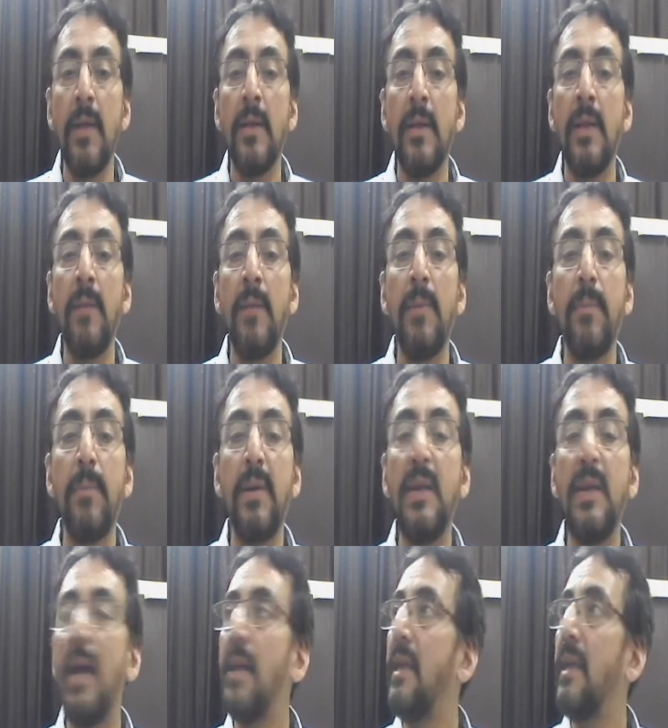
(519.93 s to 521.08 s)
Then
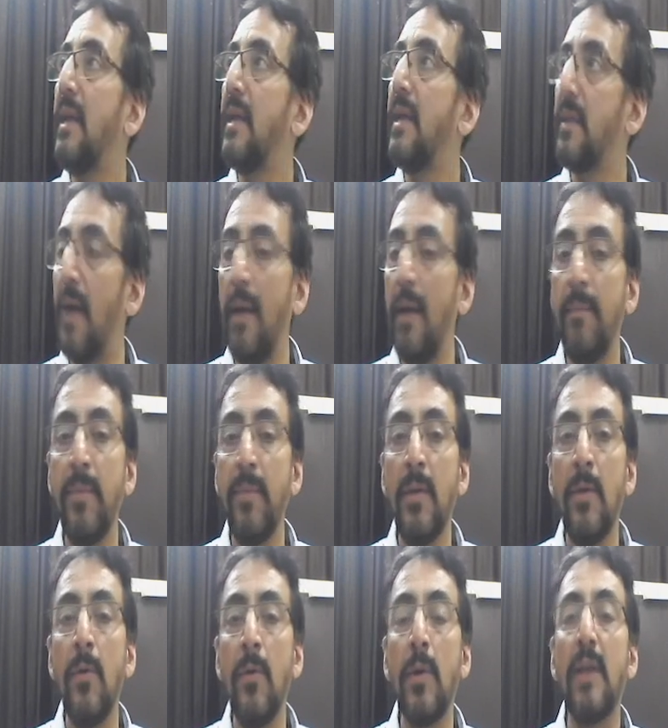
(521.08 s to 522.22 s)
Pipalyadi Grita.
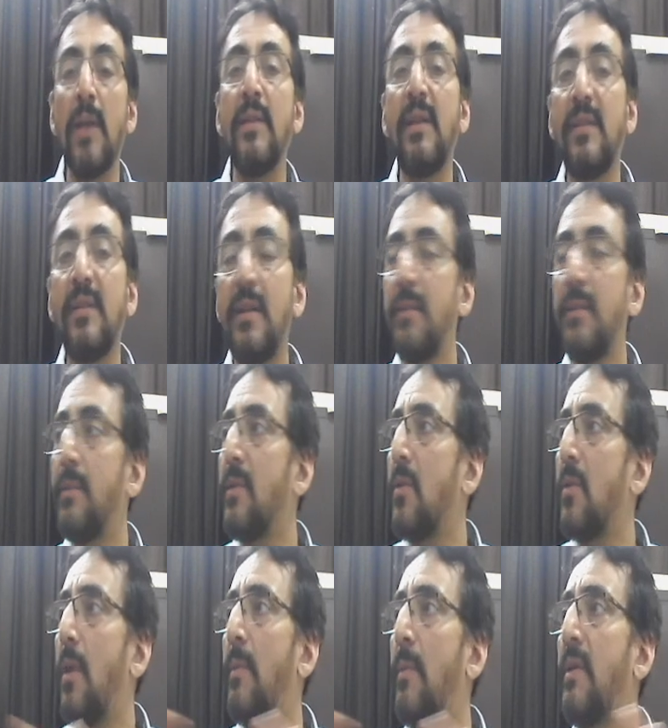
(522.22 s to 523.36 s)
Okay, these are some of the
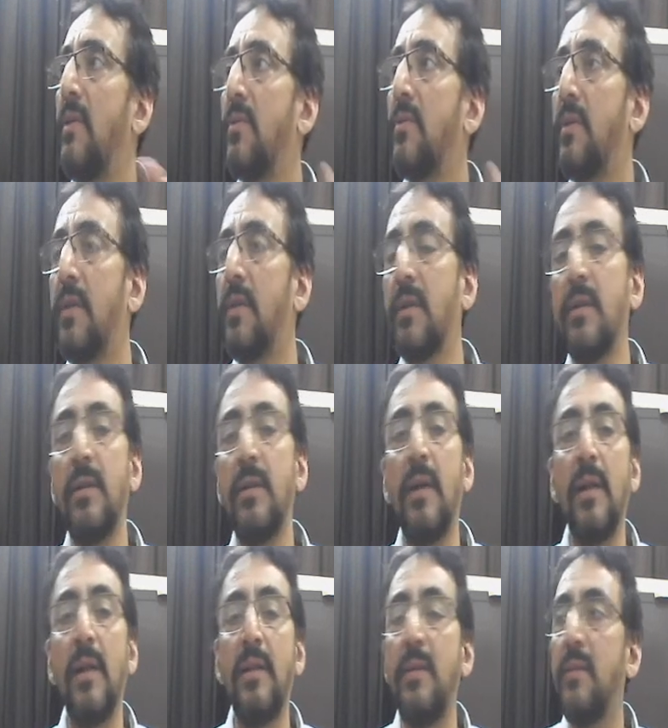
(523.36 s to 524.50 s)
commonly used drugs.
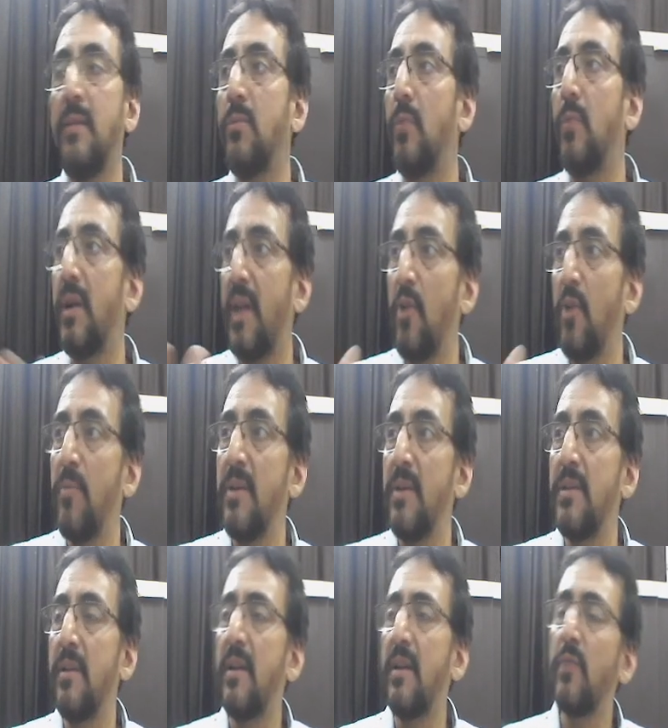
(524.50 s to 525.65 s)
This is what I have
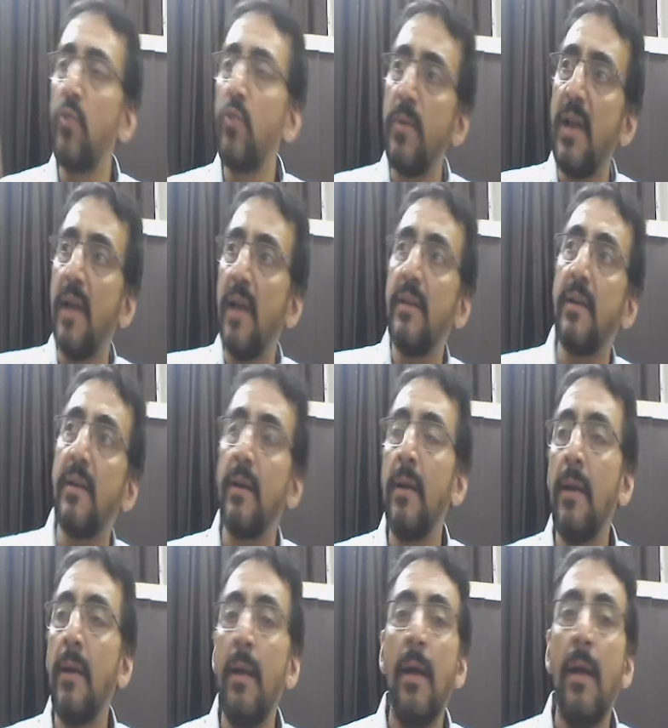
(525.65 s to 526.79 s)
mentioned. There are so many other
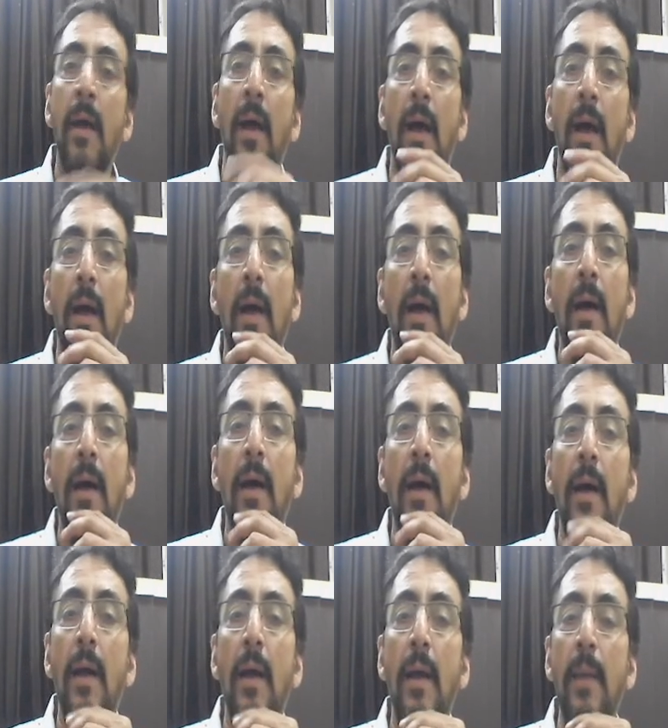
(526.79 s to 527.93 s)

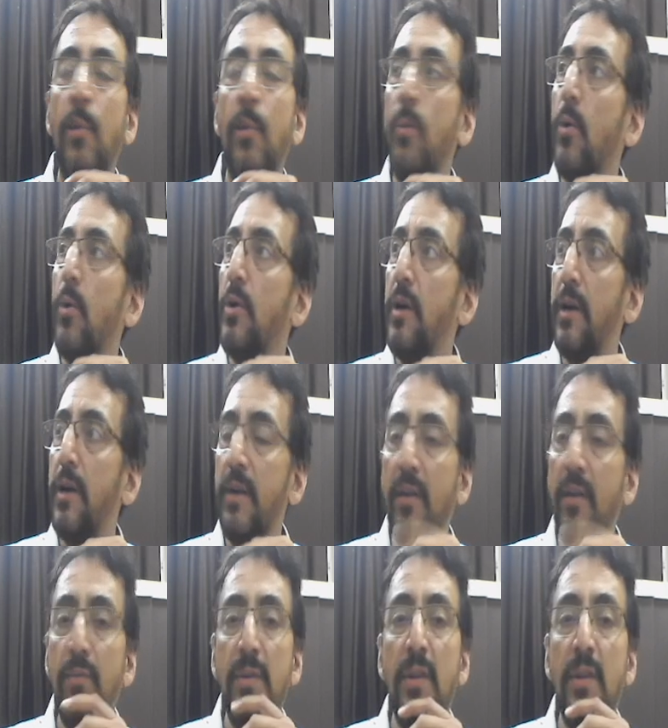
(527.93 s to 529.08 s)
immunomodulated
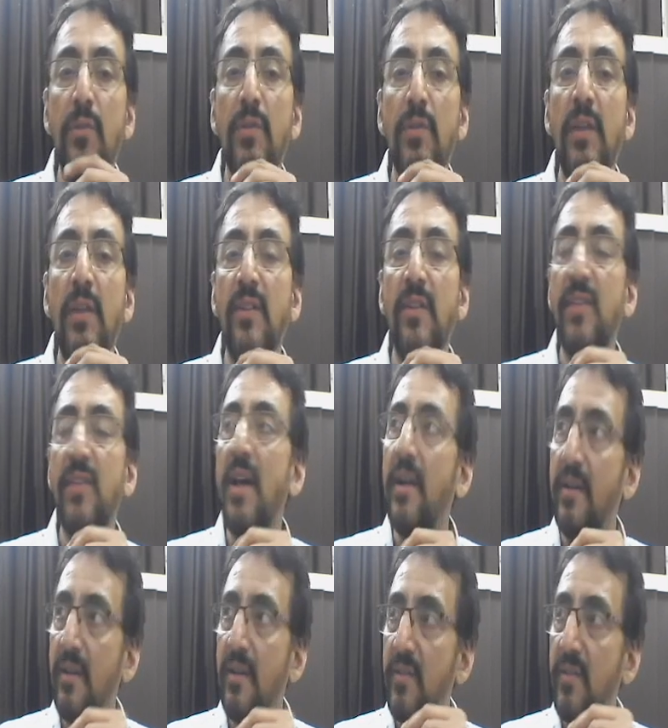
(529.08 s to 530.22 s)
drugs which are used as Rasayana
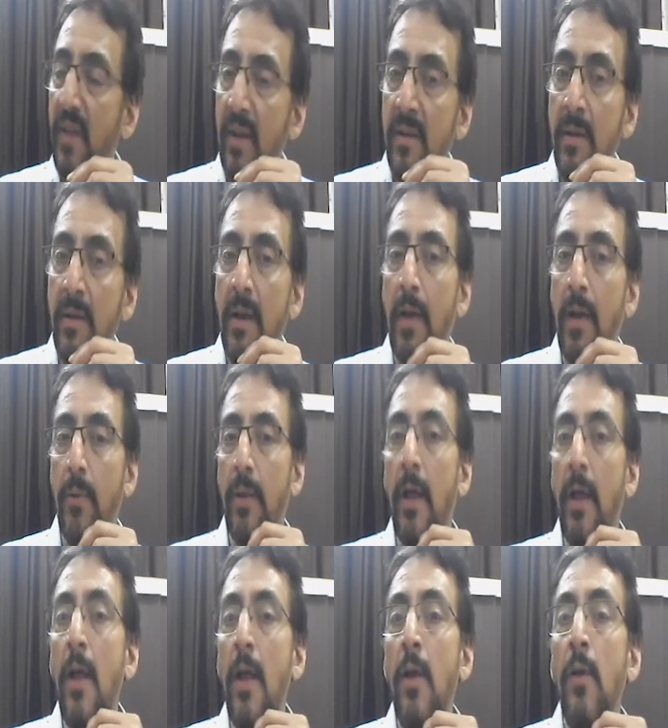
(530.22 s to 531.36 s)
drugs in
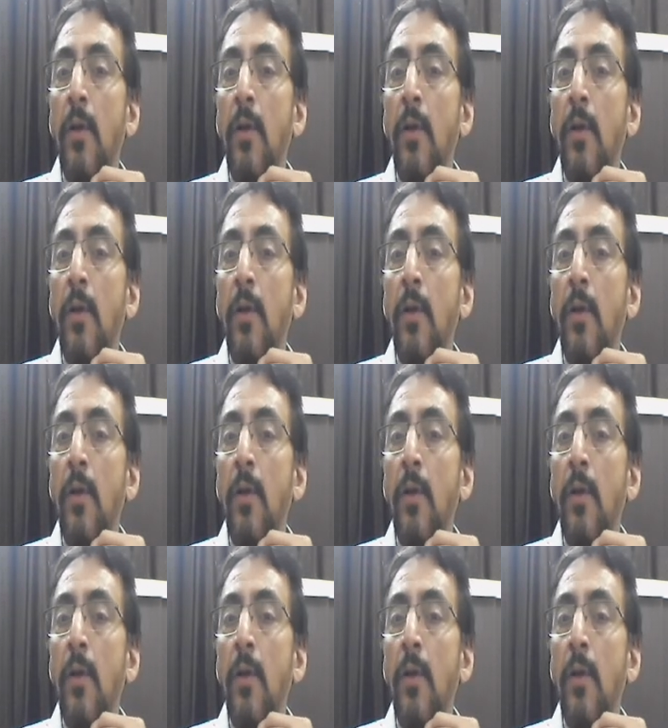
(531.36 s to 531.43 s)
Ayurveda.